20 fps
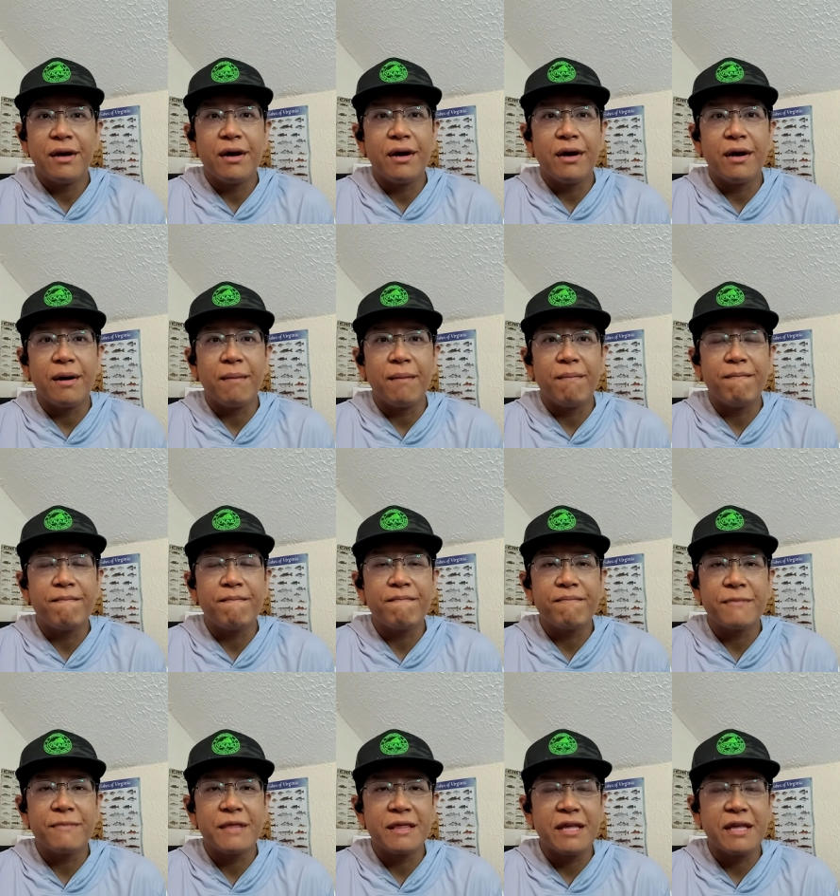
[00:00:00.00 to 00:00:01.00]
Um,
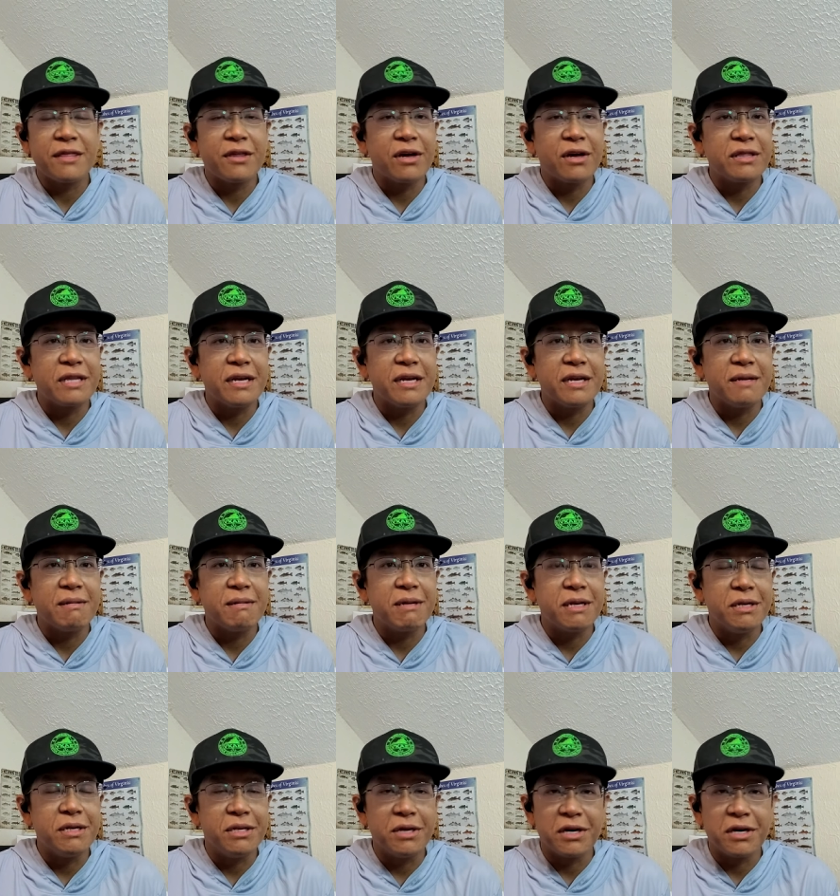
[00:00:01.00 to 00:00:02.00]
they thought they
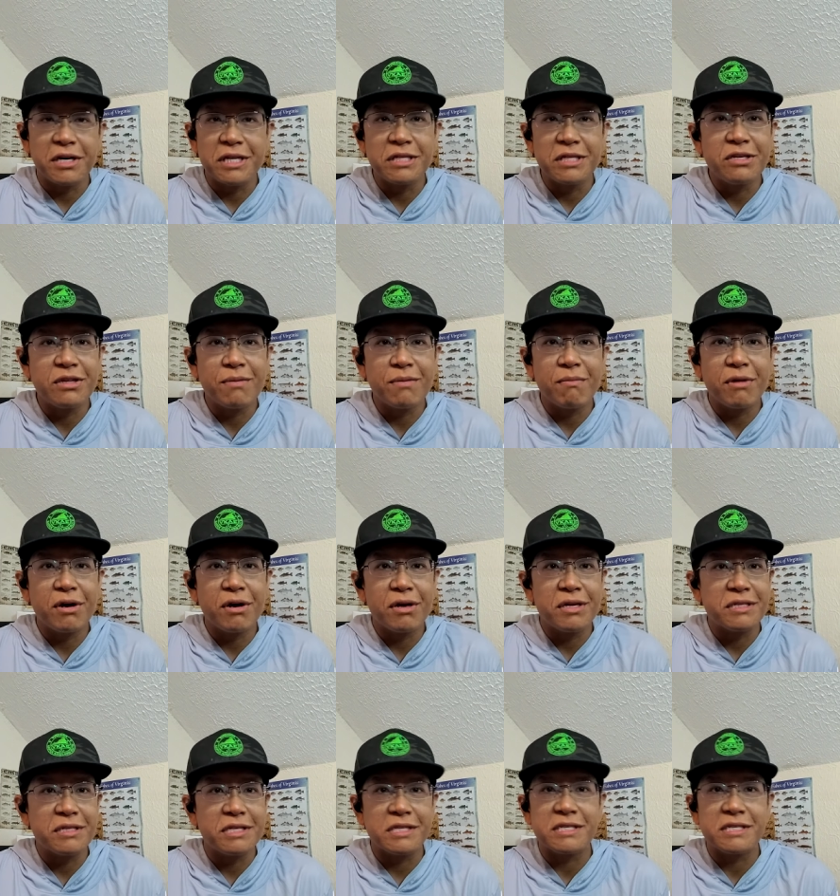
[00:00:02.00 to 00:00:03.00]
dug into the mud
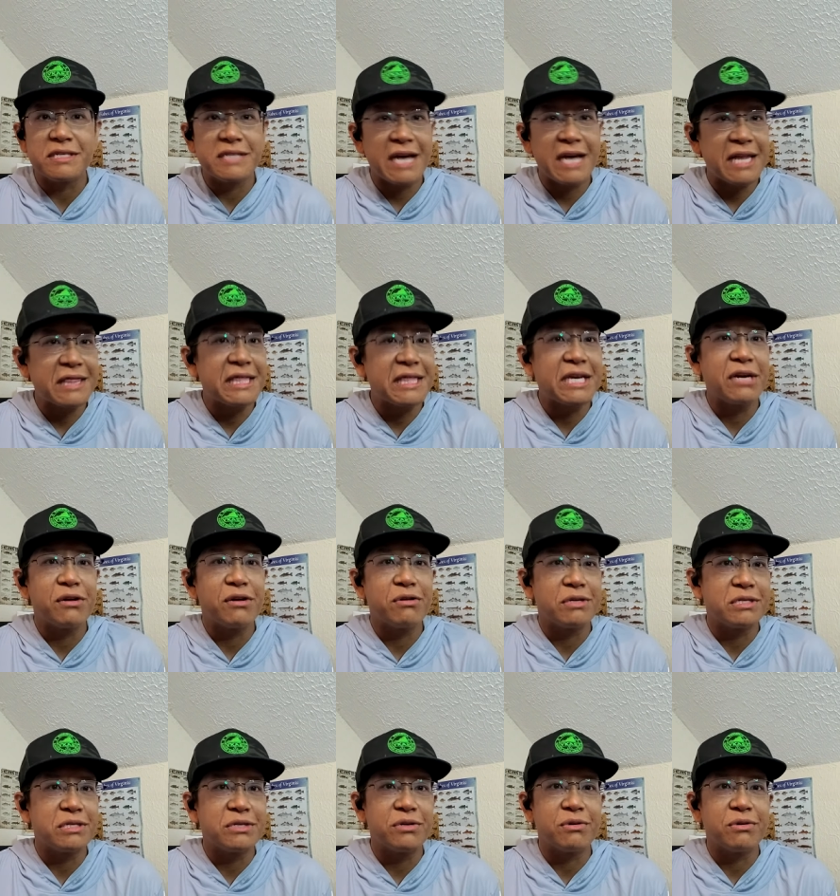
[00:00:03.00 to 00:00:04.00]
and just sat there
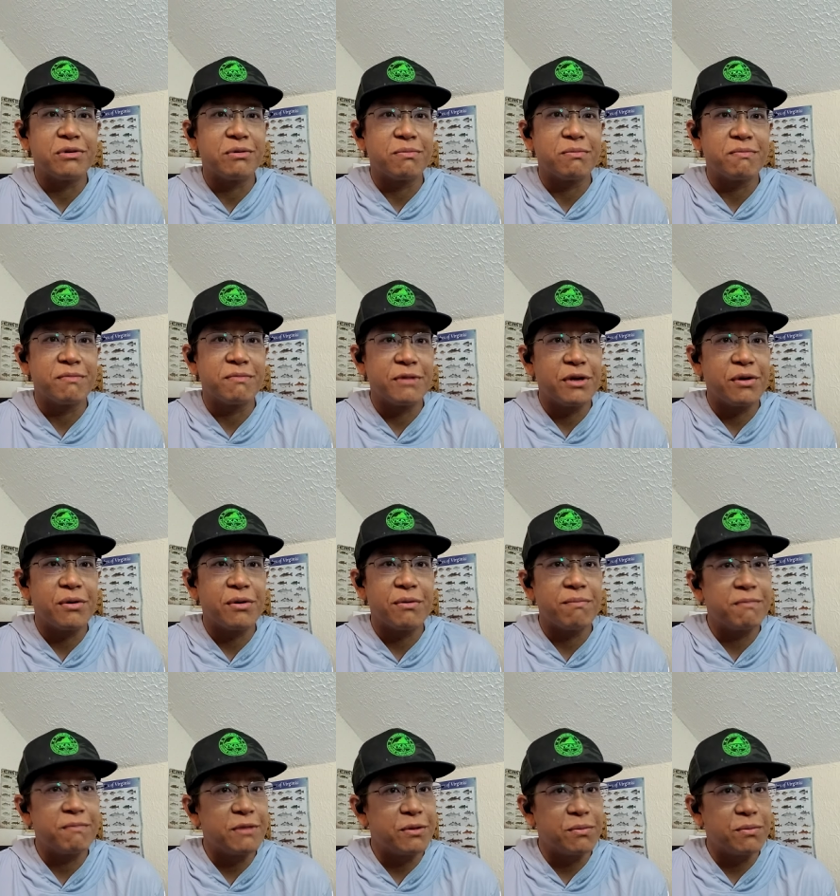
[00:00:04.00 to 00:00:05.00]
until, you
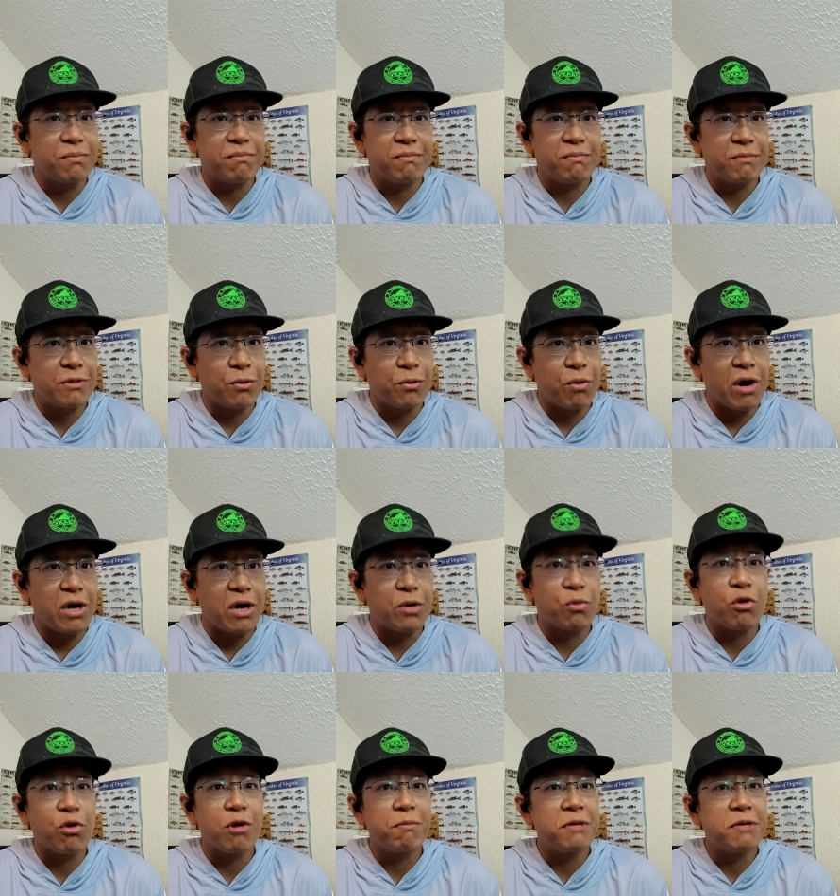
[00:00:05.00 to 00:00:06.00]
know, the water
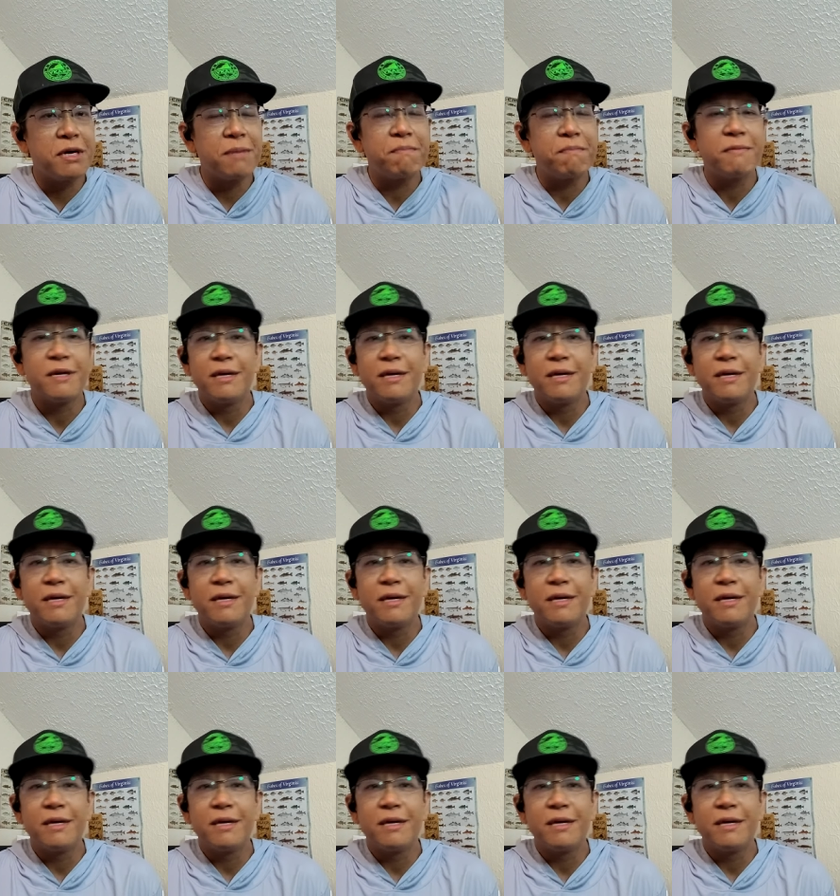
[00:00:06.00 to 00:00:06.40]
warmed up.